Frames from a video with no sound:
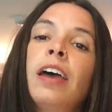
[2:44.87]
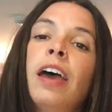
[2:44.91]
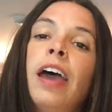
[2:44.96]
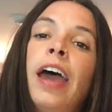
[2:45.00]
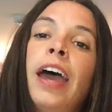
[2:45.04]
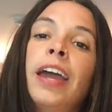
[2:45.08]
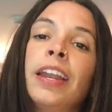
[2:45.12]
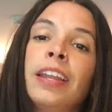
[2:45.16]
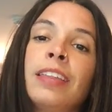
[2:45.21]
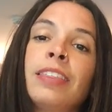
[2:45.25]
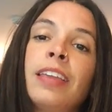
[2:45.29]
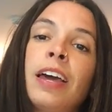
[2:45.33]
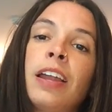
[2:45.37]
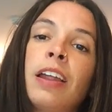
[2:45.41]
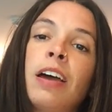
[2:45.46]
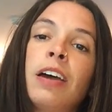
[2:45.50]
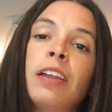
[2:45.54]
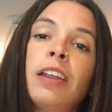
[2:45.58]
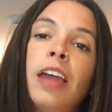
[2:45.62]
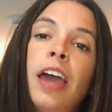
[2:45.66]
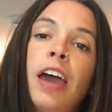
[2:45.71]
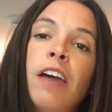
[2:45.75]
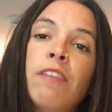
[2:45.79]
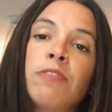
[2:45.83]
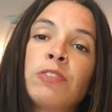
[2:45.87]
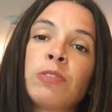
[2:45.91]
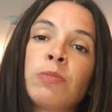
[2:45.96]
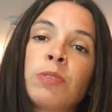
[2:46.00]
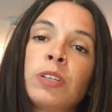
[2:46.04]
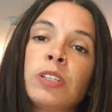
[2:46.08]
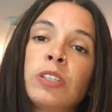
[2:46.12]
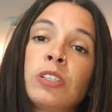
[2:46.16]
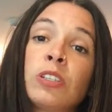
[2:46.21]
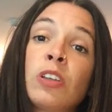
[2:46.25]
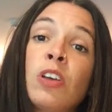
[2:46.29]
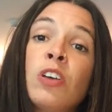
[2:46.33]
adding that on
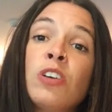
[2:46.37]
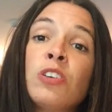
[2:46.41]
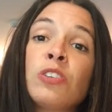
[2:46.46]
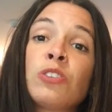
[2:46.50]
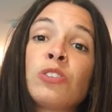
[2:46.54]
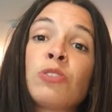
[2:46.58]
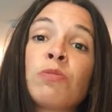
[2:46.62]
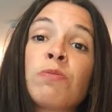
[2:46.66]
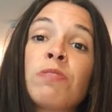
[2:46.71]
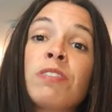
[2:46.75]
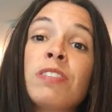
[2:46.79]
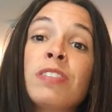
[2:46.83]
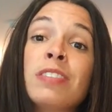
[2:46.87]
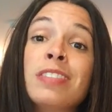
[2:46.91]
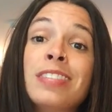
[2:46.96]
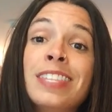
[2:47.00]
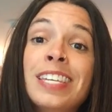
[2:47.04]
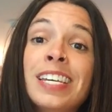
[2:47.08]
afterwards. So